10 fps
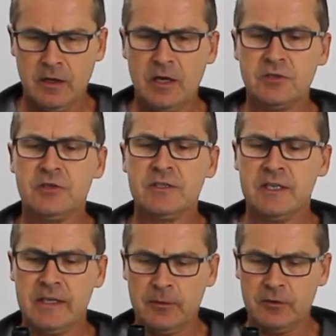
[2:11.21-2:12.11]
As you can see
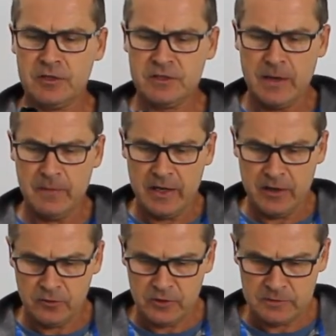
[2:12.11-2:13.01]
there, we've got the stem here,
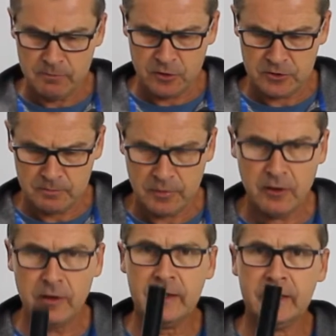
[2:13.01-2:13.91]
and on this bottom
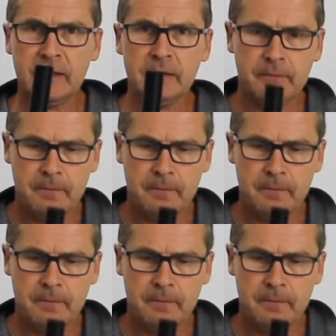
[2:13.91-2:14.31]
part here